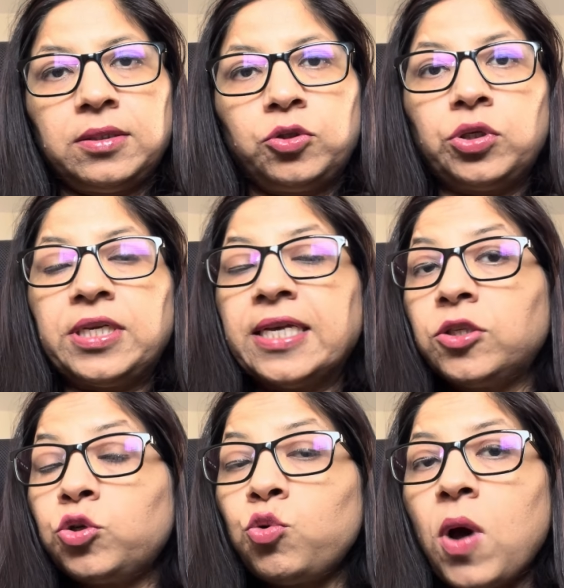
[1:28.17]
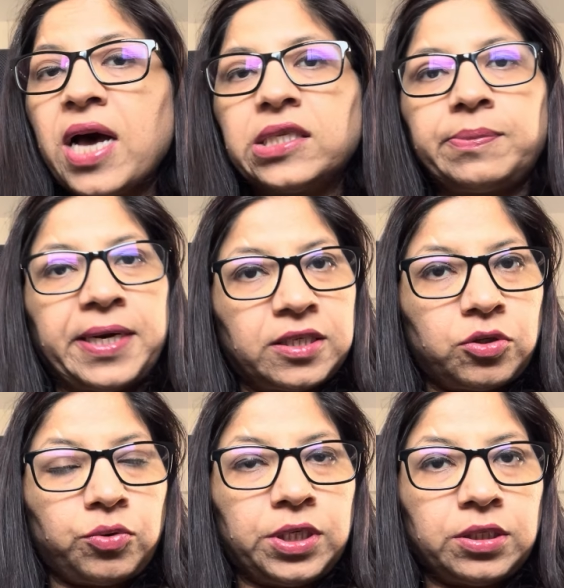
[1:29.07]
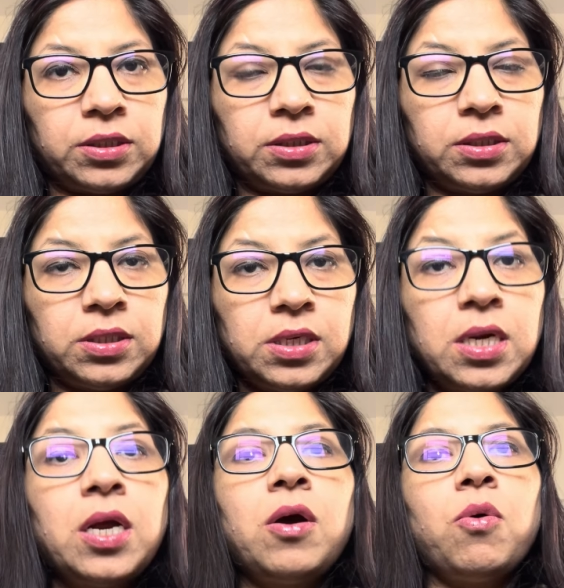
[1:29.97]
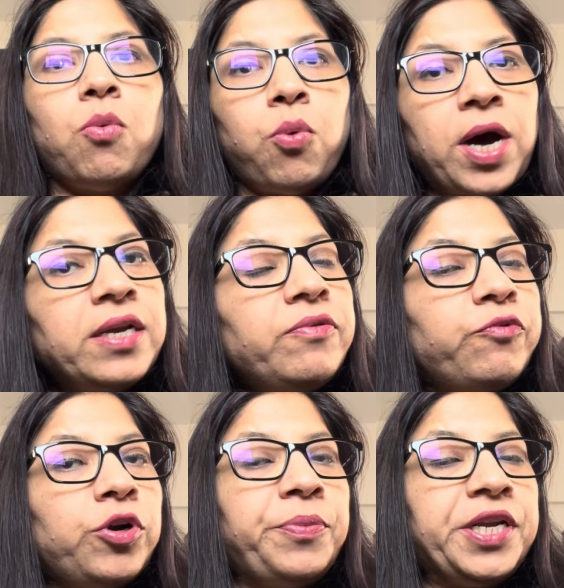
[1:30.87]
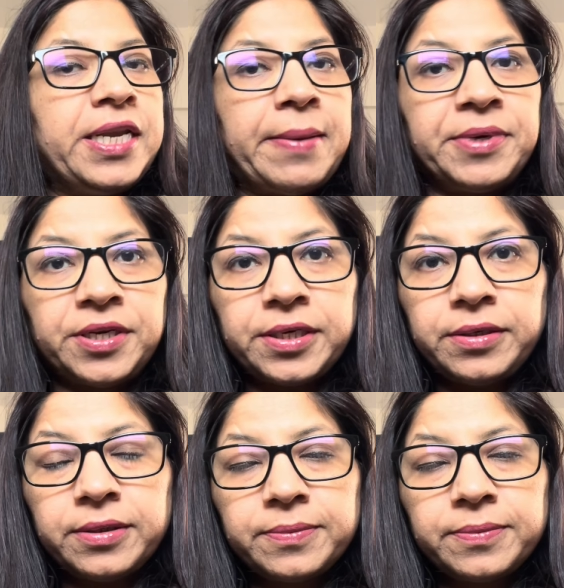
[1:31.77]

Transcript: So it has two aspects to it. One would be debited,